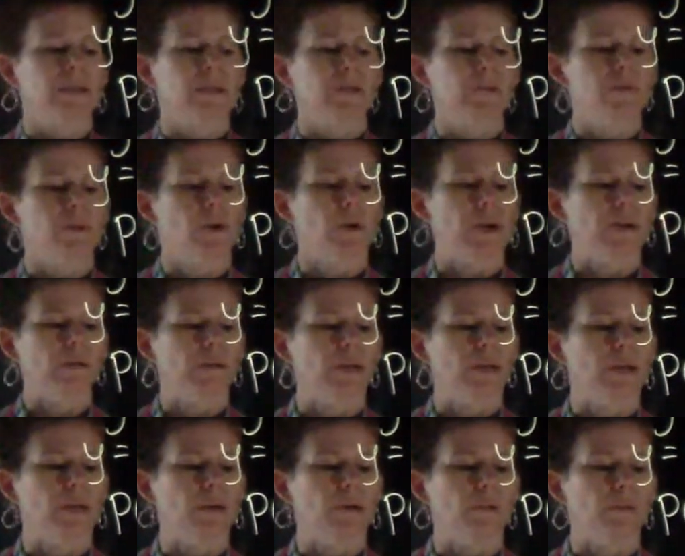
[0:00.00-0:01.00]
So I'm going to
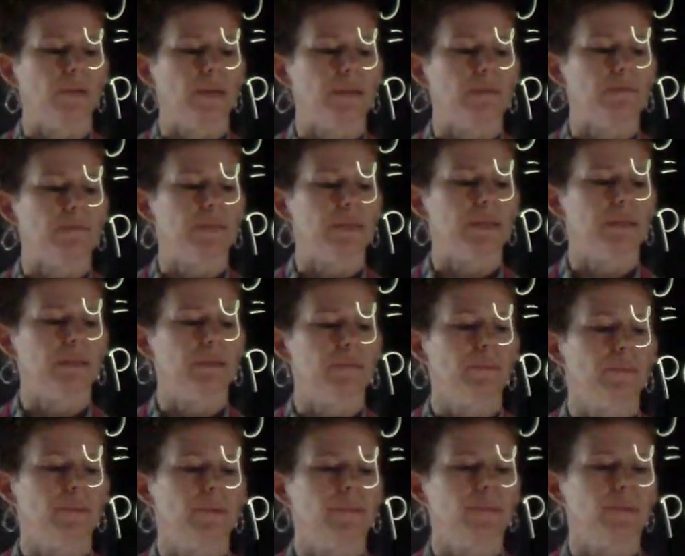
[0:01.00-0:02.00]
go to my middle and
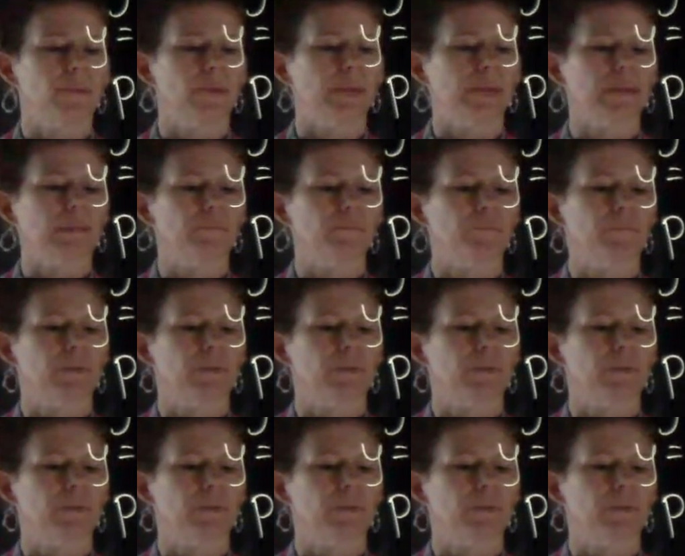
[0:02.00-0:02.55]
put a point.